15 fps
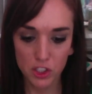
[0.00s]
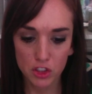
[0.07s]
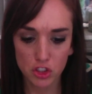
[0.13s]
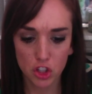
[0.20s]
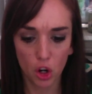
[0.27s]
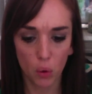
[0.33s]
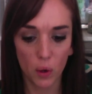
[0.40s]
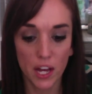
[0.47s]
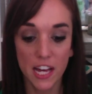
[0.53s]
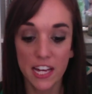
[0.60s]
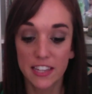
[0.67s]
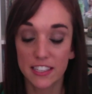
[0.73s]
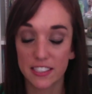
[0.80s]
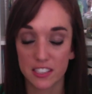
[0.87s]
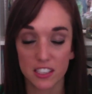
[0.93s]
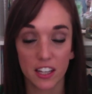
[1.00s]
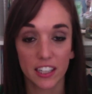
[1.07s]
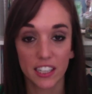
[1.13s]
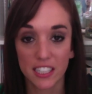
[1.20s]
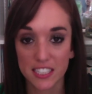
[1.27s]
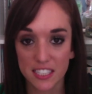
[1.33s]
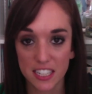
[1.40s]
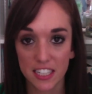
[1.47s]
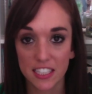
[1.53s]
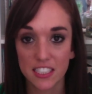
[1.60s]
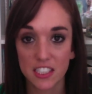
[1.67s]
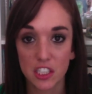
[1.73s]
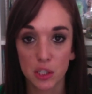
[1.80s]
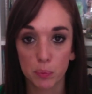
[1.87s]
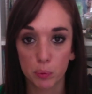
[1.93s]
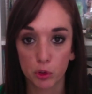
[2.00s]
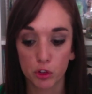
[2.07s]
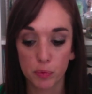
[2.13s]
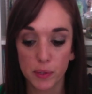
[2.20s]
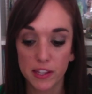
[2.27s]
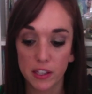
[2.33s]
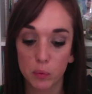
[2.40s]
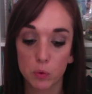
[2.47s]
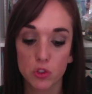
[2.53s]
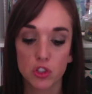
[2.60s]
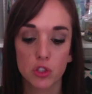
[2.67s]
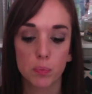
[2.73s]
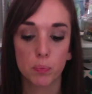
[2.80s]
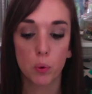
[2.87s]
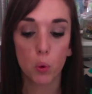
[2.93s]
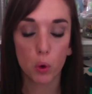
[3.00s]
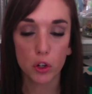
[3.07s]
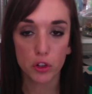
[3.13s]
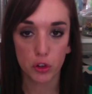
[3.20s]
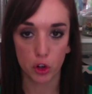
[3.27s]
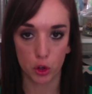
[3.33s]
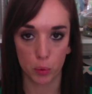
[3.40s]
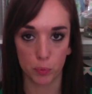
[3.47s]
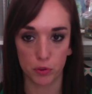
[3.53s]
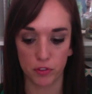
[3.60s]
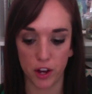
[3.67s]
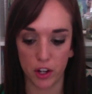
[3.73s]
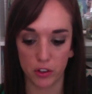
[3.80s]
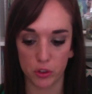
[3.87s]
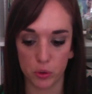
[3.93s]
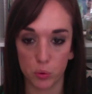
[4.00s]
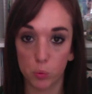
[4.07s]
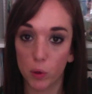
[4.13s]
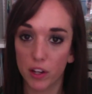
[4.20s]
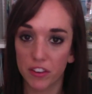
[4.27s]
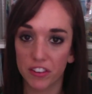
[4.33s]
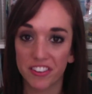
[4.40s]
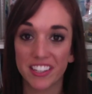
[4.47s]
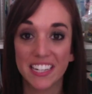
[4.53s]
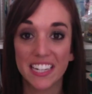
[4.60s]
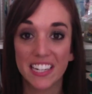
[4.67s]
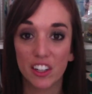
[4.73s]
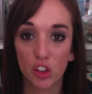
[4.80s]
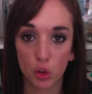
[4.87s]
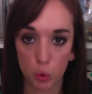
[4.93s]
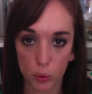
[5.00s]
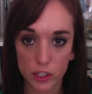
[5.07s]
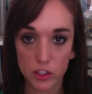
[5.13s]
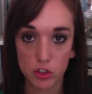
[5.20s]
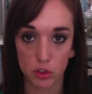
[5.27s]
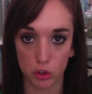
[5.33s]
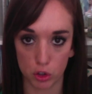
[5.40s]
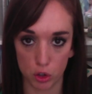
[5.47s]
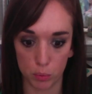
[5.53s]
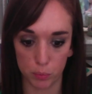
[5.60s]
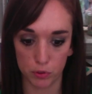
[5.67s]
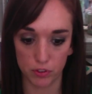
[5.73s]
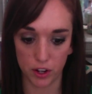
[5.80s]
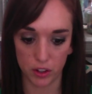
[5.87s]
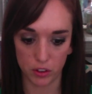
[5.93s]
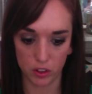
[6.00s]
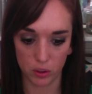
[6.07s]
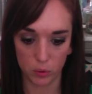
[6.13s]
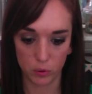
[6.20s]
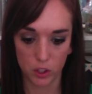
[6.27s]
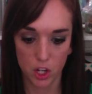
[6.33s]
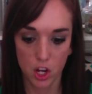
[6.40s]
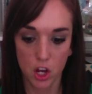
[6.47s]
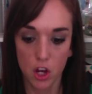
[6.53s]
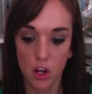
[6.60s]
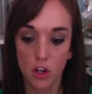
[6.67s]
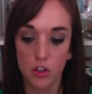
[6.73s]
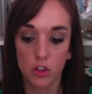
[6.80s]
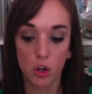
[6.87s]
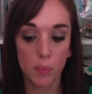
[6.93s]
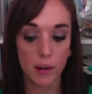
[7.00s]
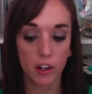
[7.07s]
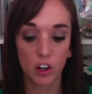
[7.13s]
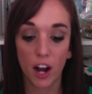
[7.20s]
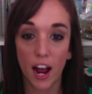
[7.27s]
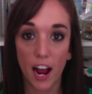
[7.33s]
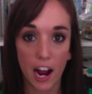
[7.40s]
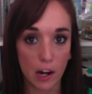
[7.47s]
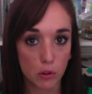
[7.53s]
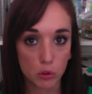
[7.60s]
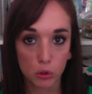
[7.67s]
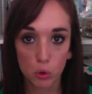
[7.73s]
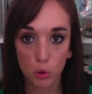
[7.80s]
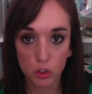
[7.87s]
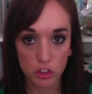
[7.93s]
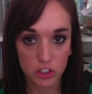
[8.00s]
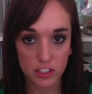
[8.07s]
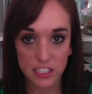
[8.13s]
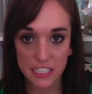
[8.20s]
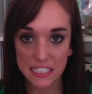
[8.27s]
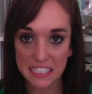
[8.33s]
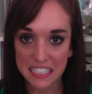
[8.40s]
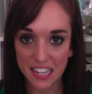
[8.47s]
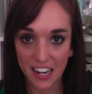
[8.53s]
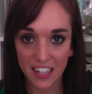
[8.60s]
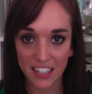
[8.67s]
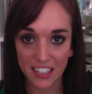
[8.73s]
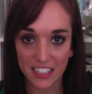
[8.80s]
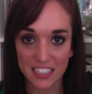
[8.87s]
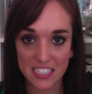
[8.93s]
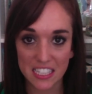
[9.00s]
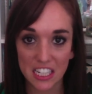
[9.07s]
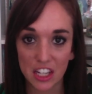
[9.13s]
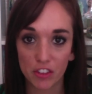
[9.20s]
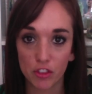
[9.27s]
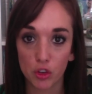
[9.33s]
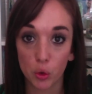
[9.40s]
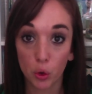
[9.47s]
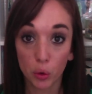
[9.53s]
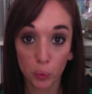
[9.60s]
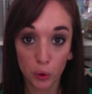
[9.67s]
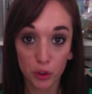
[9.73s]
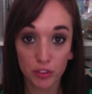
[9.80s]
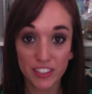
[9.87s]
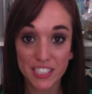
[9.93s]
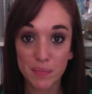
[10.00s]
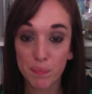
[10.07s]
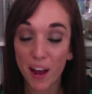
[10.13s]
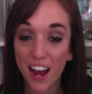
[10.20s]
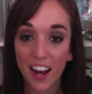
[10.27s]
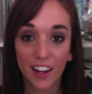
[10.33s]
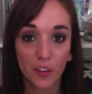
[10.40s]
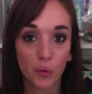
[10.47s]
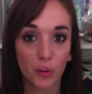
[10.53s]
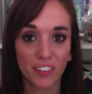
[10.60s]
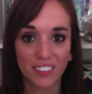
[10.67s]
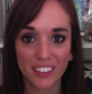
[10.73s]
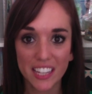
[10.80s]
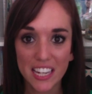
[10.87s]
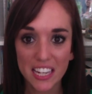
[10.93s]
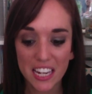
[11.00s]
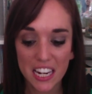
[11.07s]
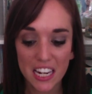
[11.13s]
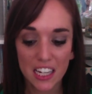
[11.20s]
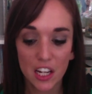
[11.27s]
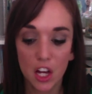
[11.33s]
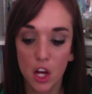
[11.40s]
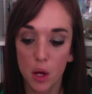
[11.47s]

So this is, like I said, is an improvement that will support your home's value rather than increase your home's value. No matter how gorgeous the inside is, if your roof is bad or leaking,